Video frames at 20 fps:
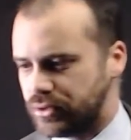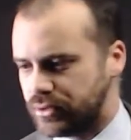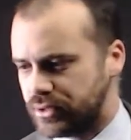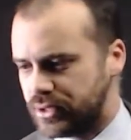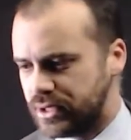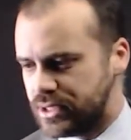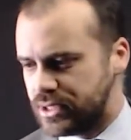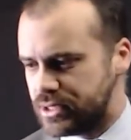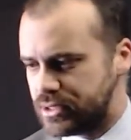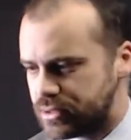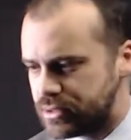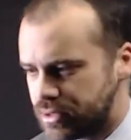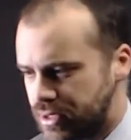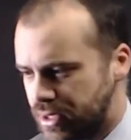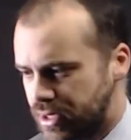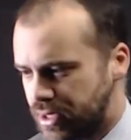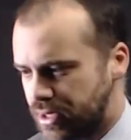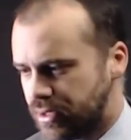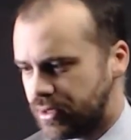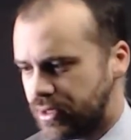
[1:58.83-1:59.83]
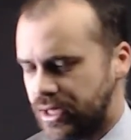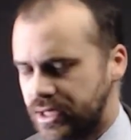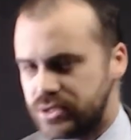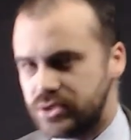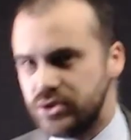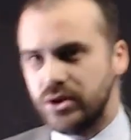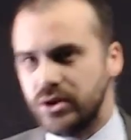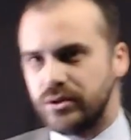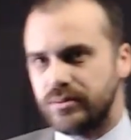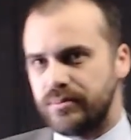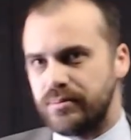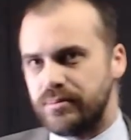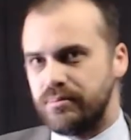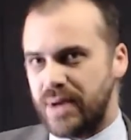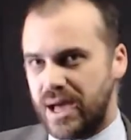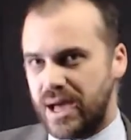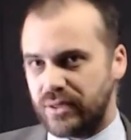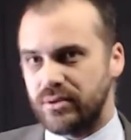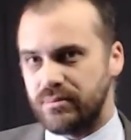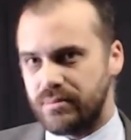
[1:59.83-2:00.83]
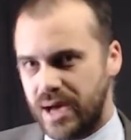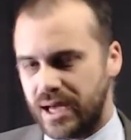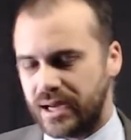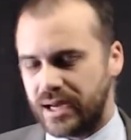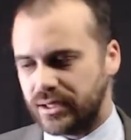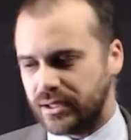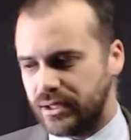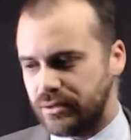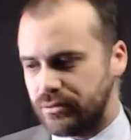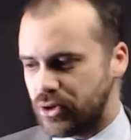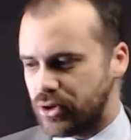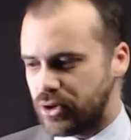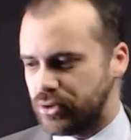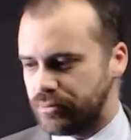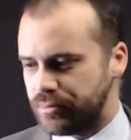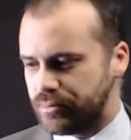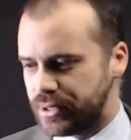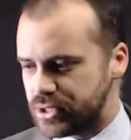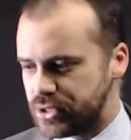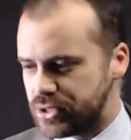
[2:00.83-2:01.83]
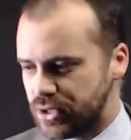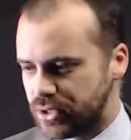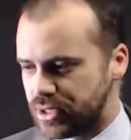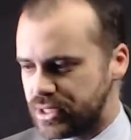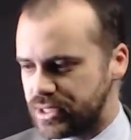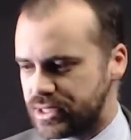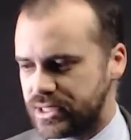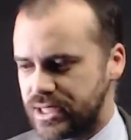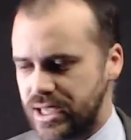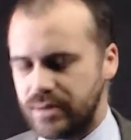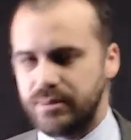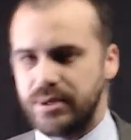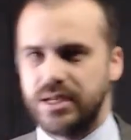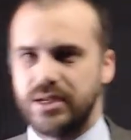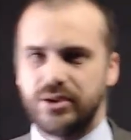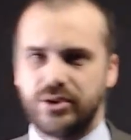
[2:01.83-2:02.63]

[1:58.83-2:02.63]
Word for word: This is, it's not mathematically wrong, but it's not going to send me in a